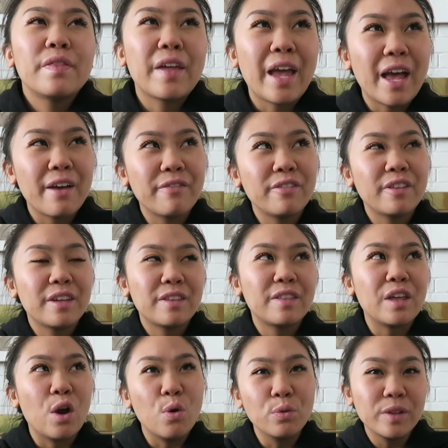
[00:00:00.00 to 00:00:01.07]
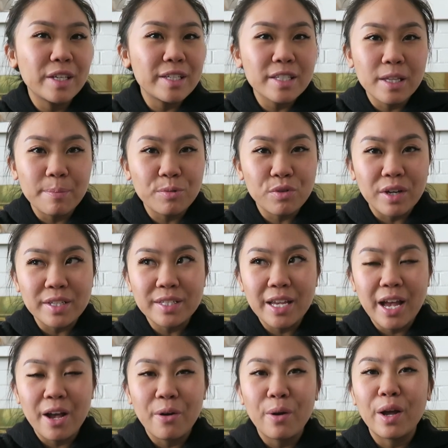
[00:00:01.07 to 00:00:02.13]
they have like the only slip dress
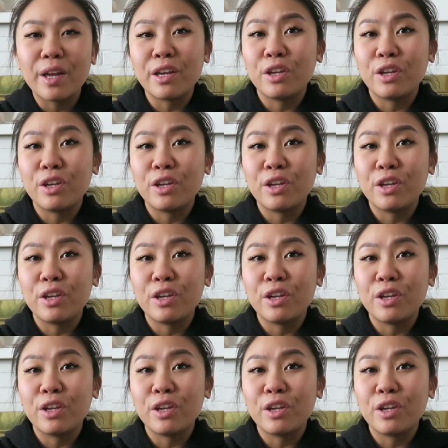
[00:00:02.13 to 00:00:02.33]
now.